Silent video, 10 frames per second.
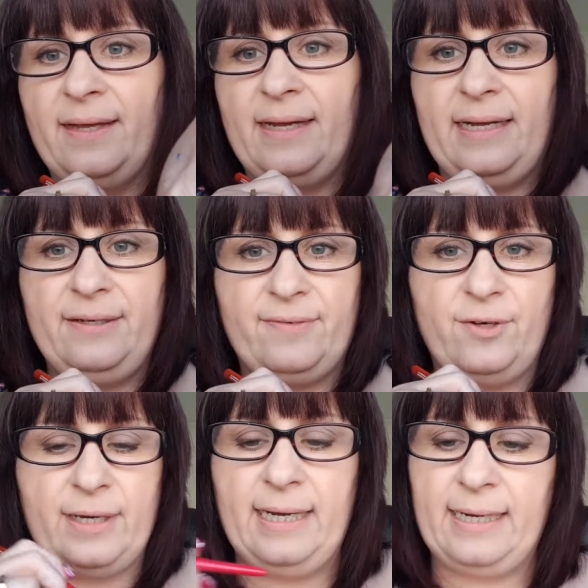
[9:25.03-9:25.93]
And you've
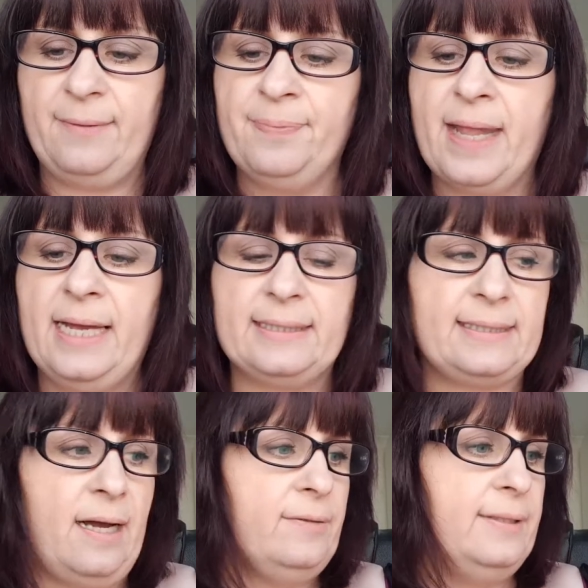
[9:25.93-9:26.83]
got colour.
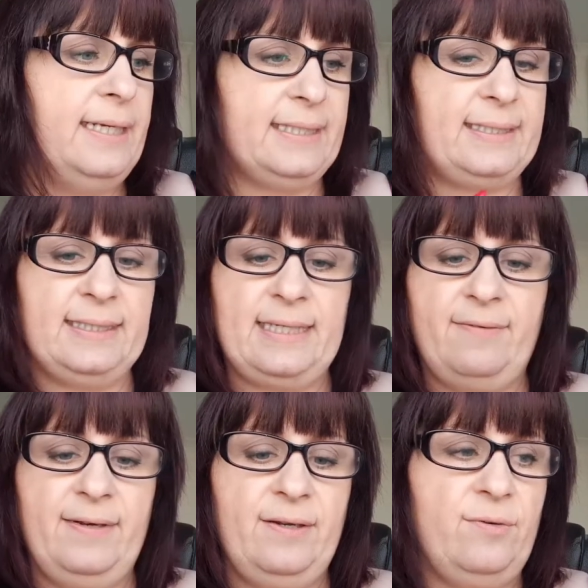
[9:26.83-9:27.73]
So let's just
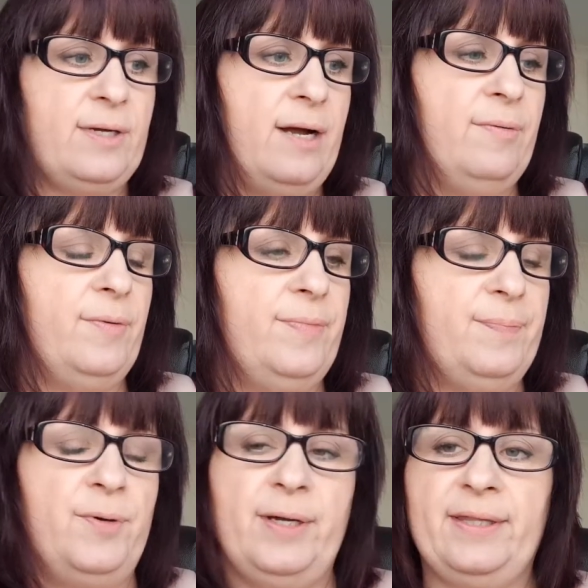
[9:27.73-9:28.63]
have a little go at
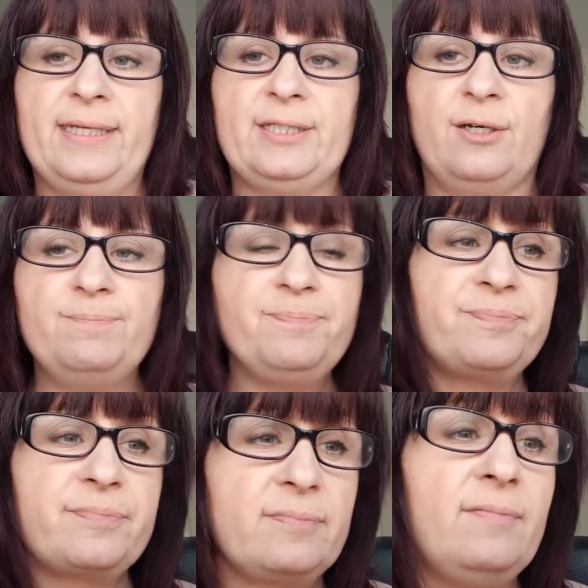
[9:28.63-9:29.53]
putting this on.
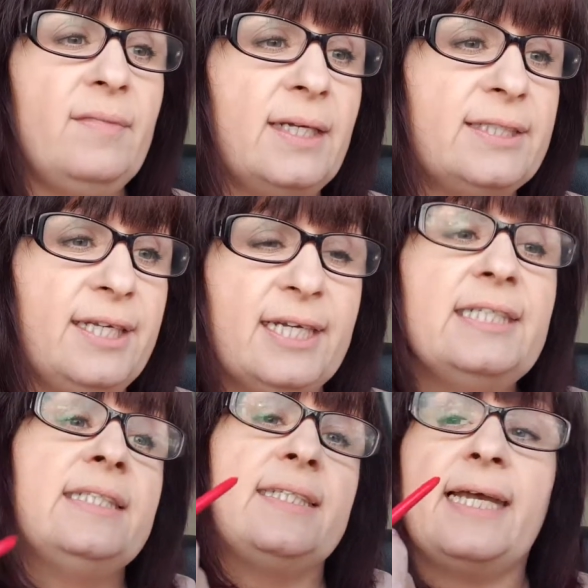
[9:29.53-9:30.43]
so you
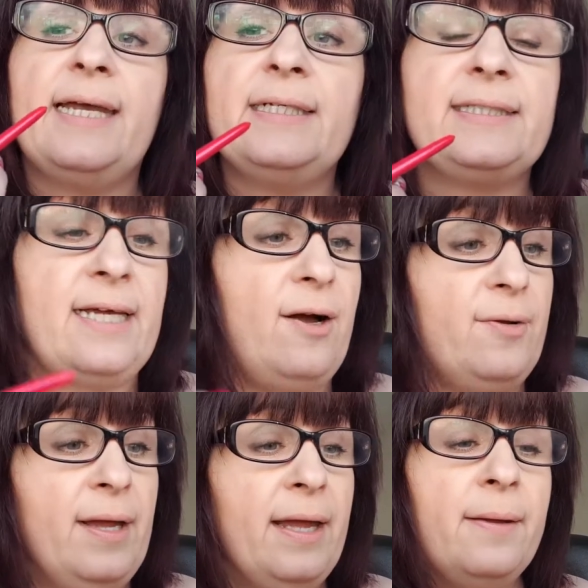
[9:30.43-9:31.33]
can see it. So
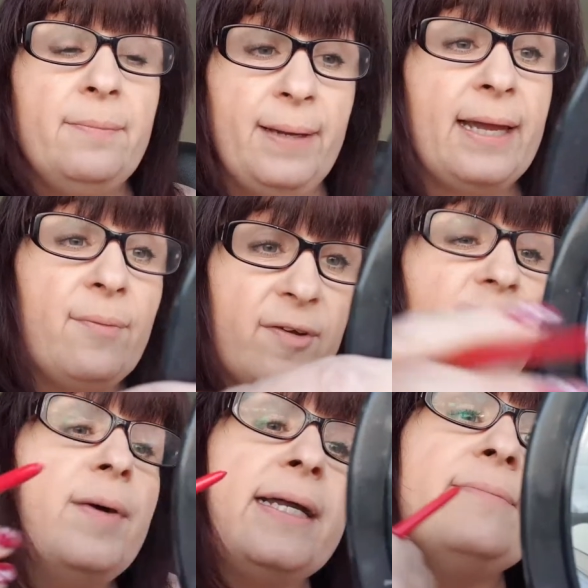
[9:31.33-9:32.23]
bear
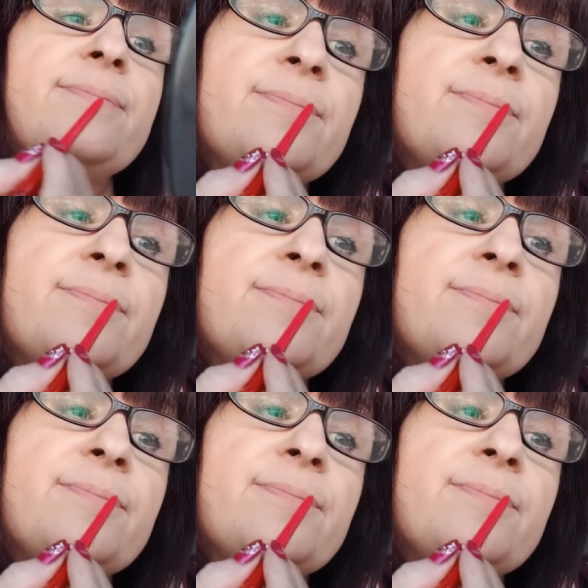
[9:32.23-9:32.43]
with me.